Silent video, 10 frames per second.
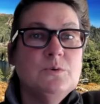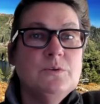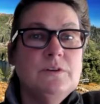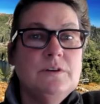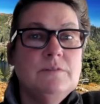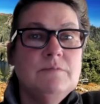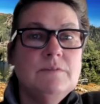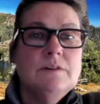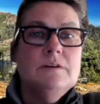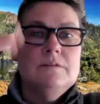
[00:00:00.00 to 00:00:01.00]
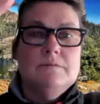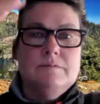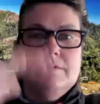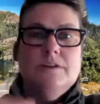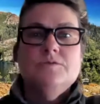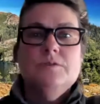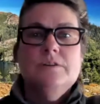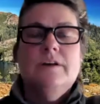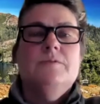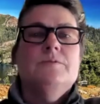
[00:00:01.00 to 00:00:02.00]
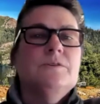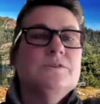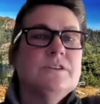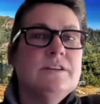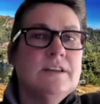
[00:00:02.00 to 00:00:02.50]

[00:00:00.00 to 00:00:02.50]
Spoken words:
the entry level version,